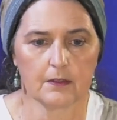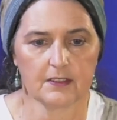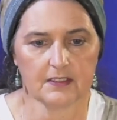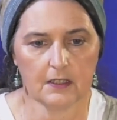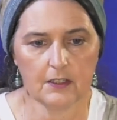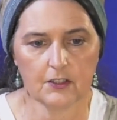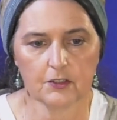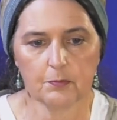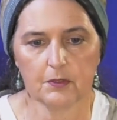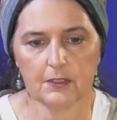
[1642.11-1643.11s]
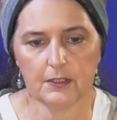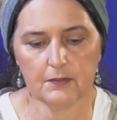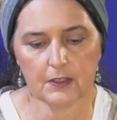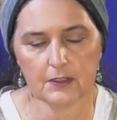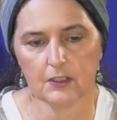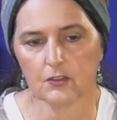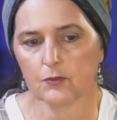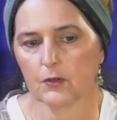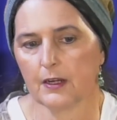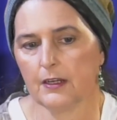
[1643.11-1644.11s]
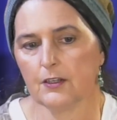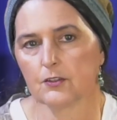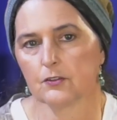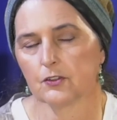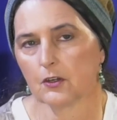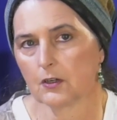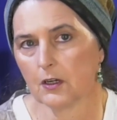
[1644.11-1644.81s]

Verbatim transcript: the sages believe that these four angels are